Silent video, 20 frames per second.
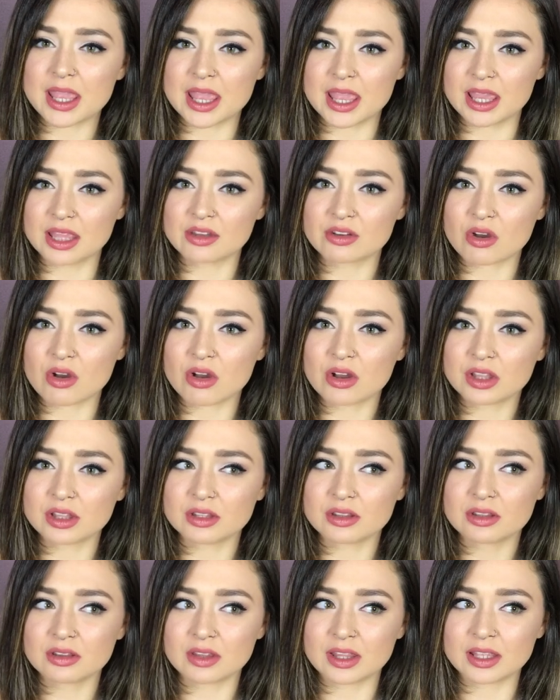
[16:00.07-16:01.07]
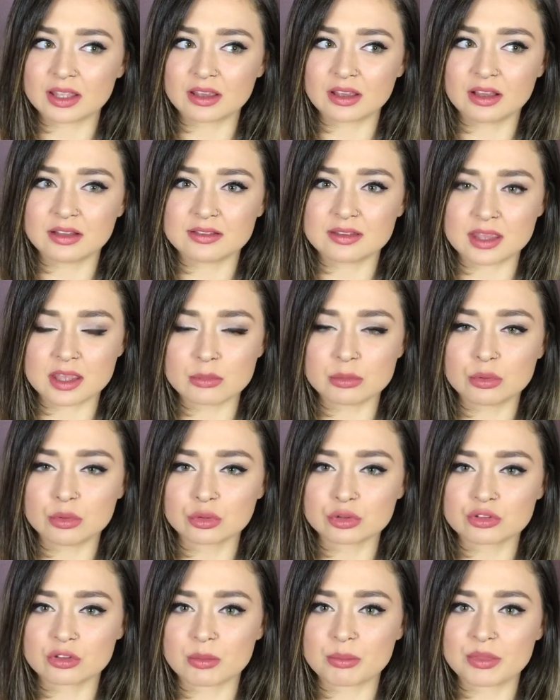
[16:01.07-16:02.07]
hand on like a table
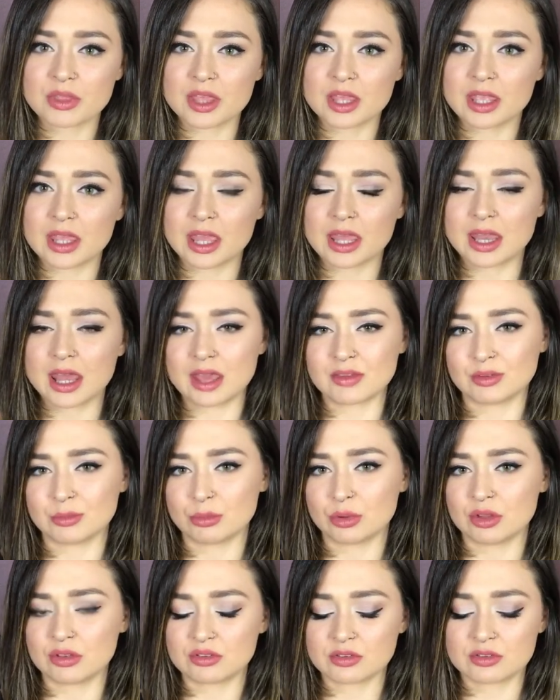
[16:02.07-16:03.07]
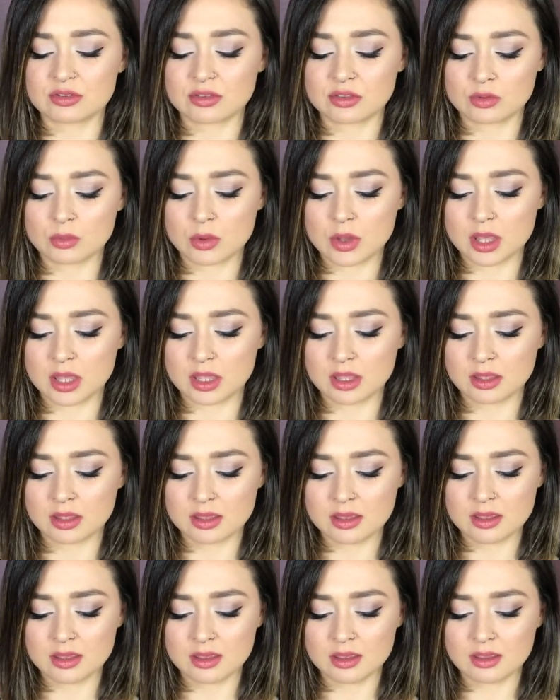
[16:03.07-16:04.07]
or something and having bracelets in the way.
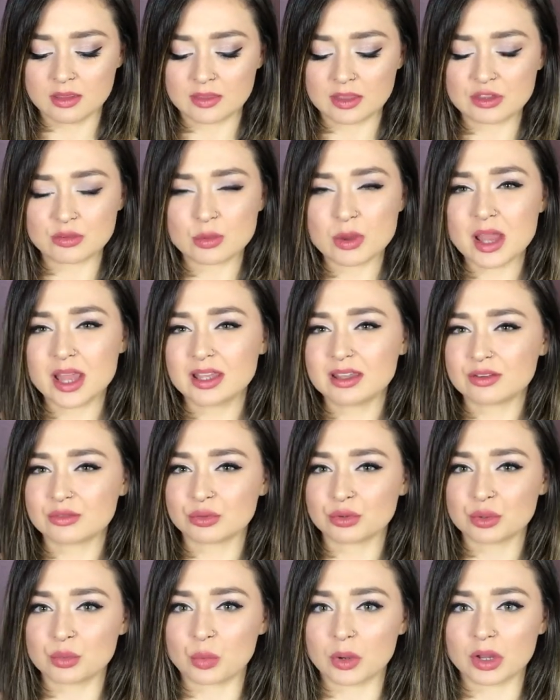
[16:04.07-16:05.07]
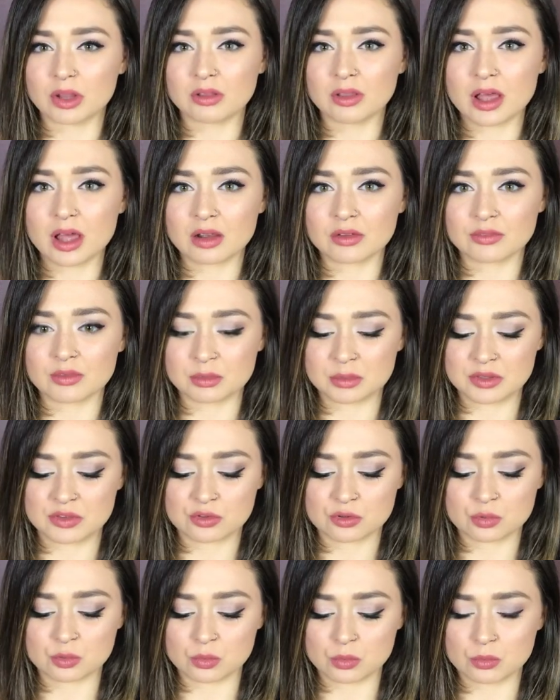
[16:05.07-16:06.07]
That's why I didn't really wear a lot of them in
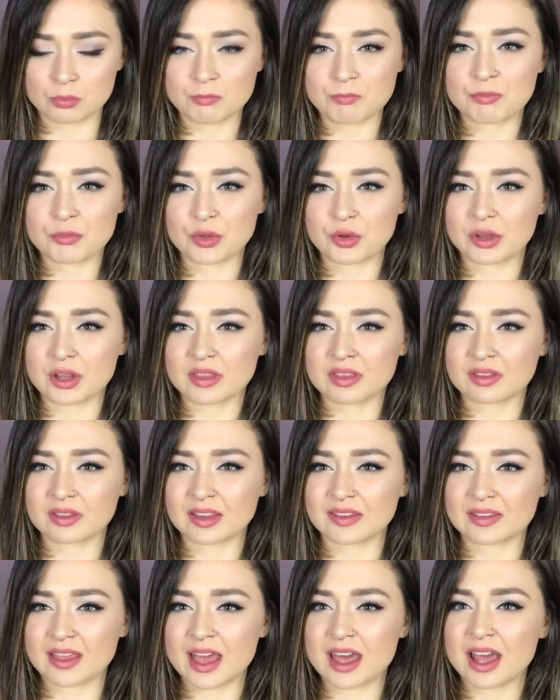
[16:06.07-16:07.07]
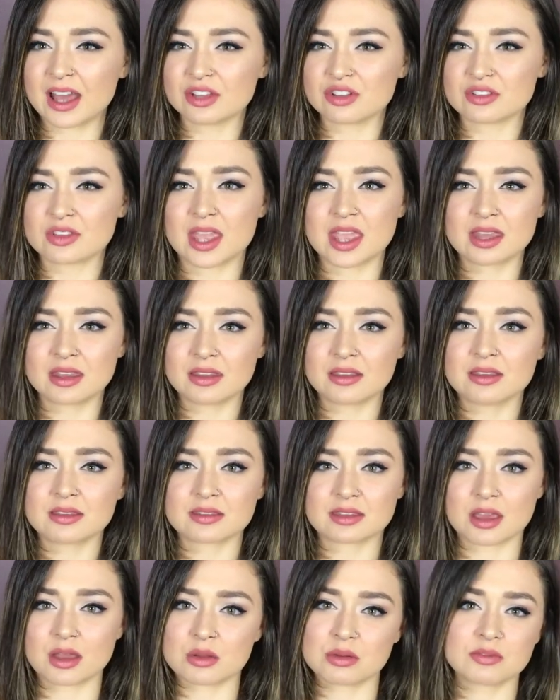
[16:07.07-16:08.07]
school or anything like that. I just hated the
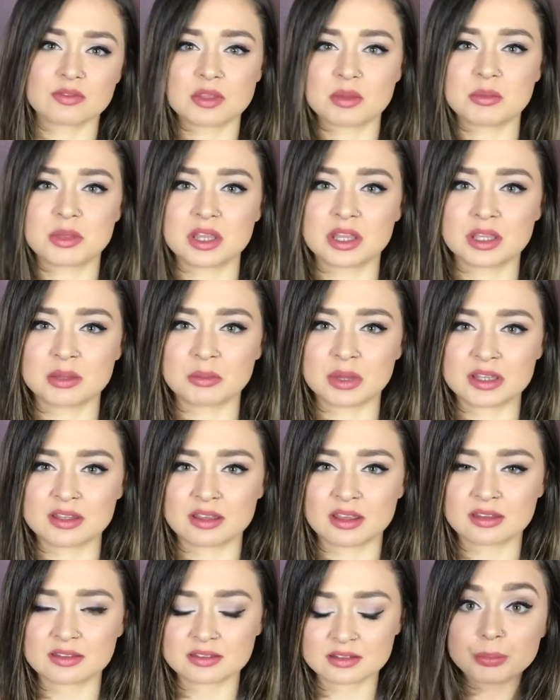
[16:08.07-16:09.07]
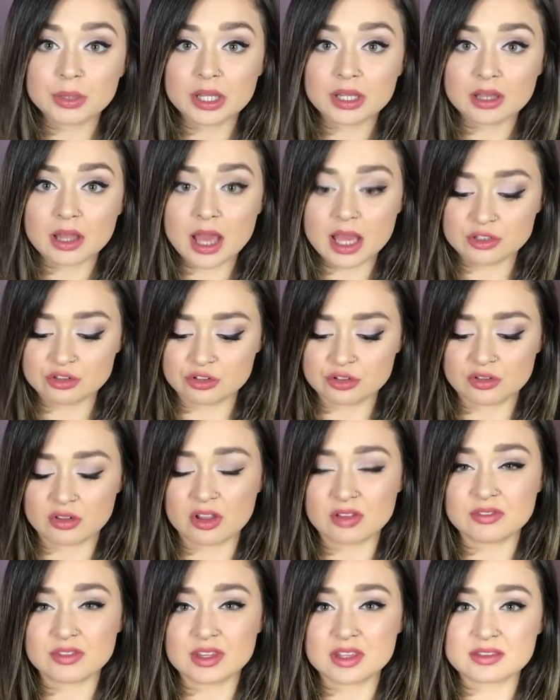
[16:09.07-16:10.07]
sound of them hitting my desk. But I just
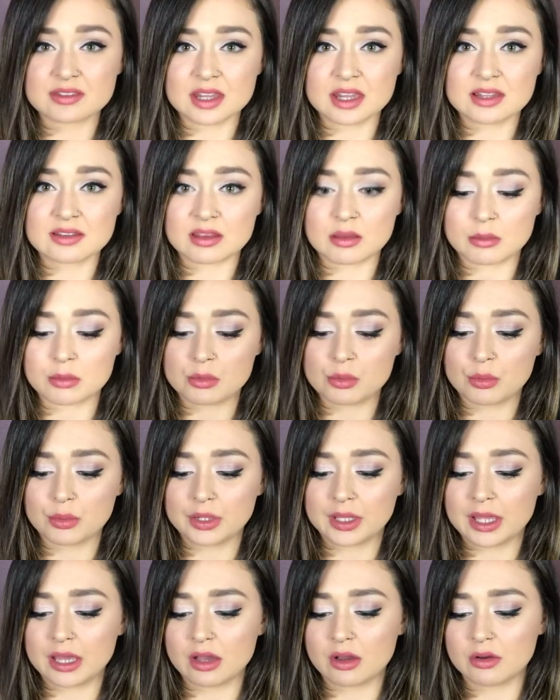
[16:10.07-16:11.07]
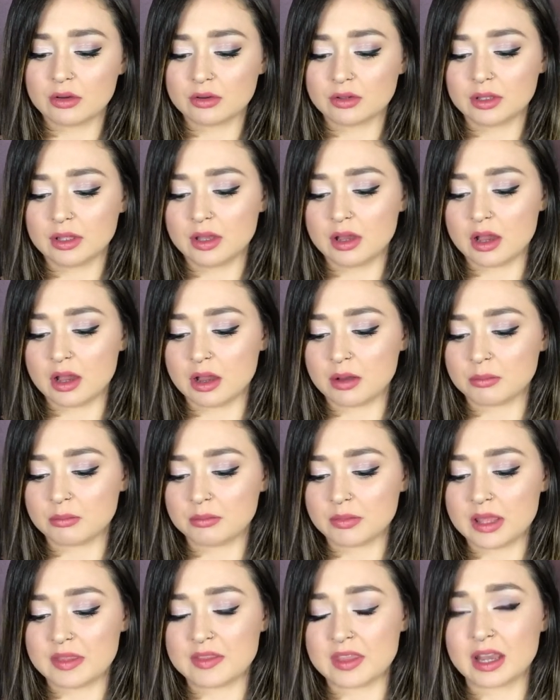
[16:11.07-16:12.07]
love these anytime I'm going out. And
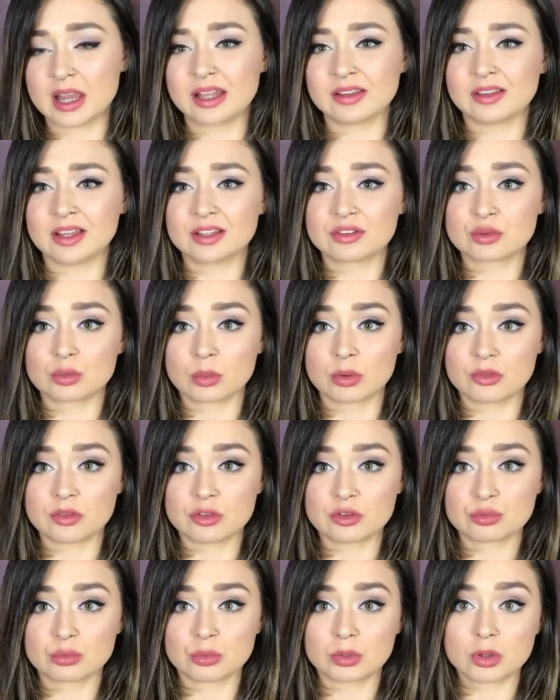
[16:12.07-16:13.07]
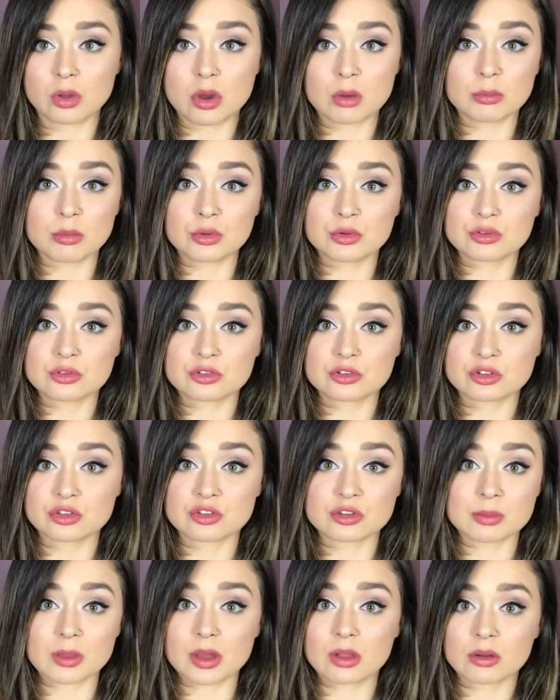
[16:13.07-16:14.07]
then I like to wear this one almost
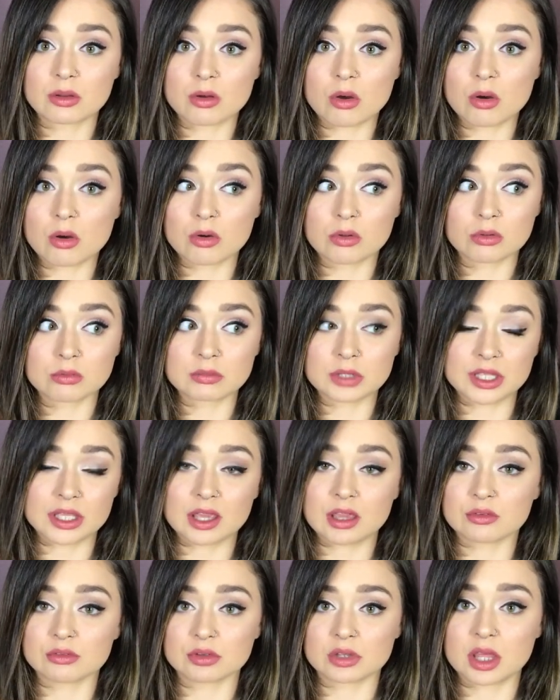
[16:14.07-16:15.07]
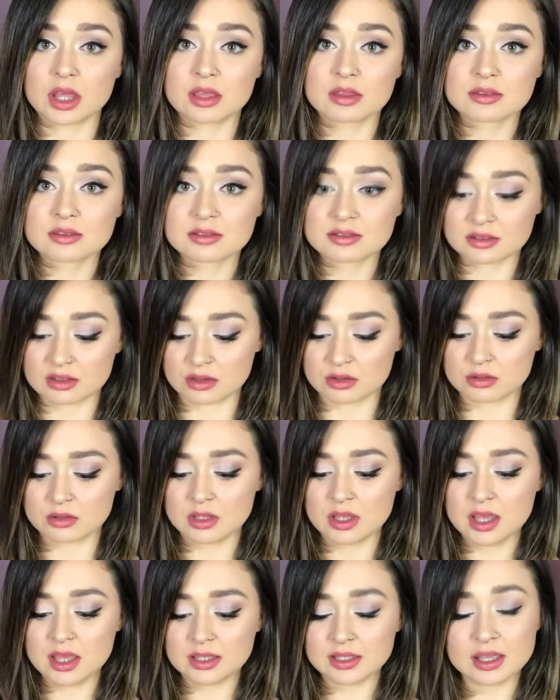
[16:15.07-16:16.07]
just about all, like, every day. So
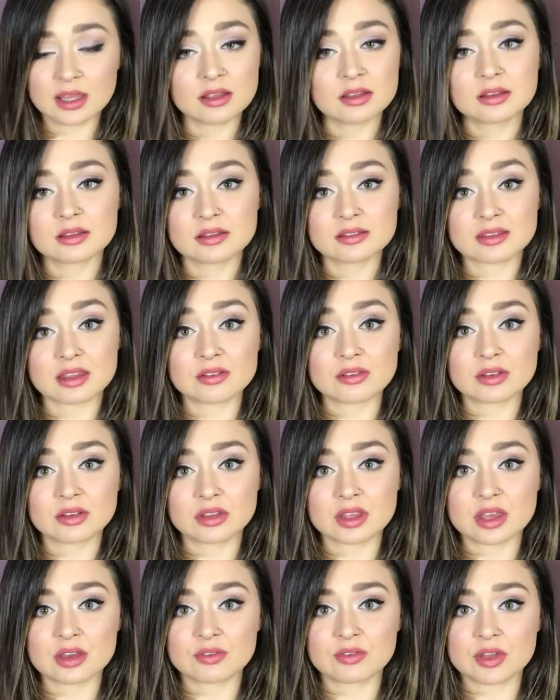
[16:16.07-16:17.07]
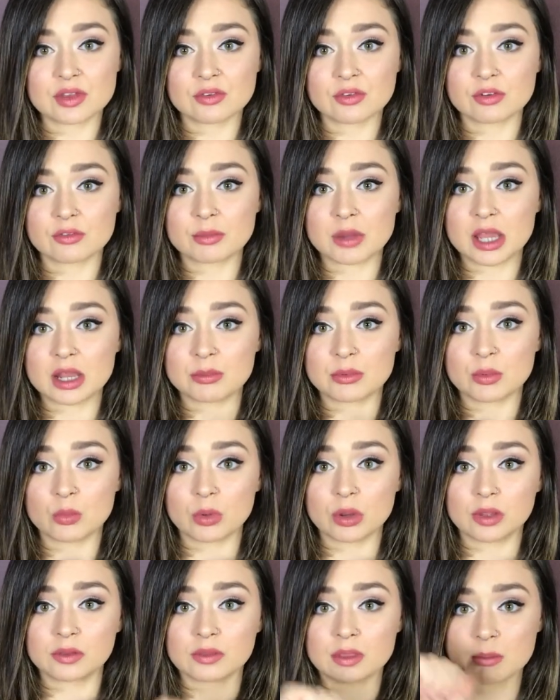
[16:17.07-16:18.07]
yeah, definitely a favorite of mine. I've been
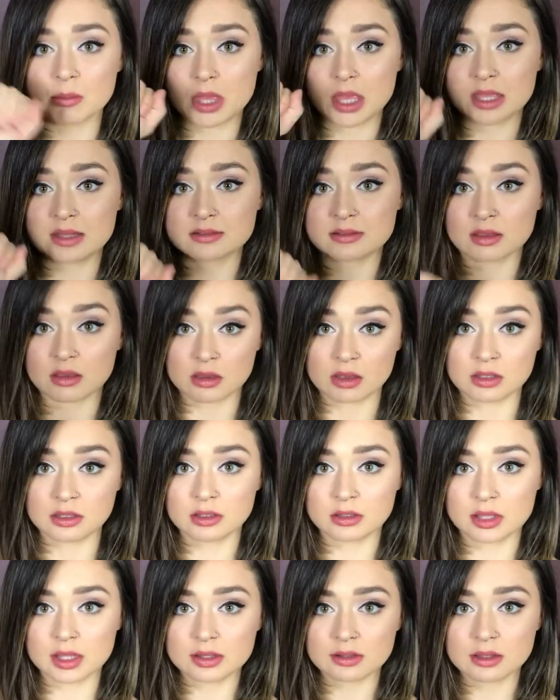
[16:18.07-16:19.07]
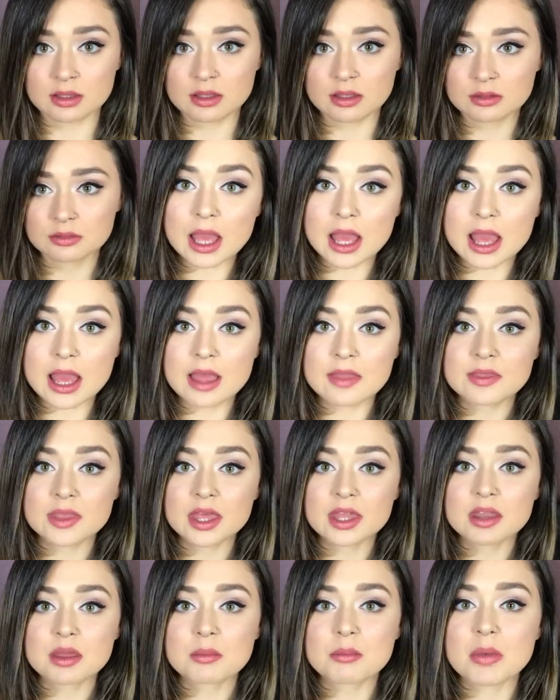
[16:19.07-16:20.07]
wearing them a ton lately. And
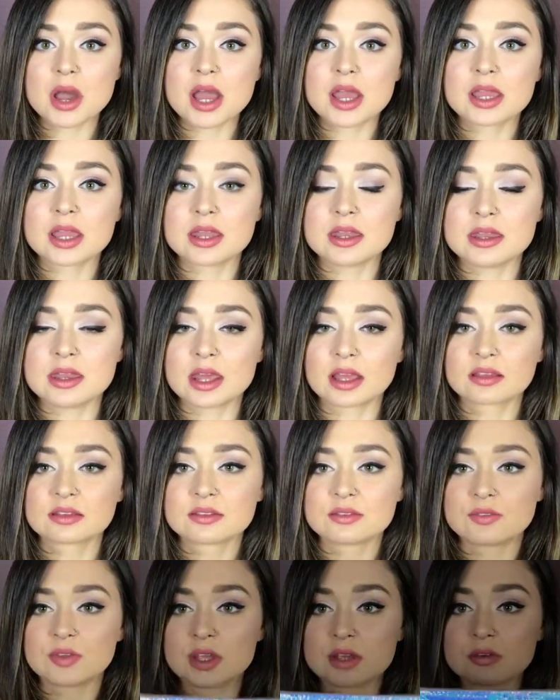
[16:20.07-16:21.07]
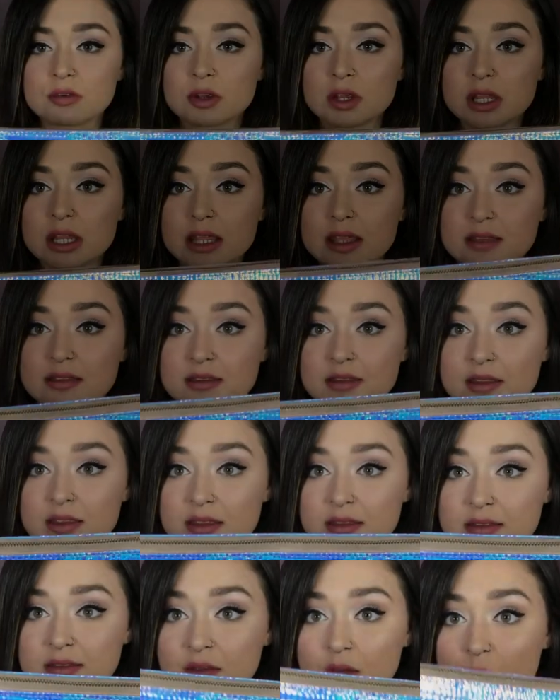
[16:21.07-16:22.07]
then my next favorite is
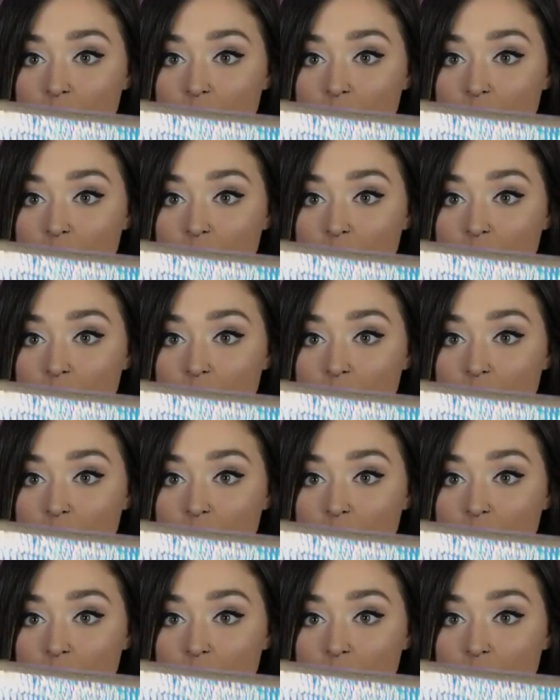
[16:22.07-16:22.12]
this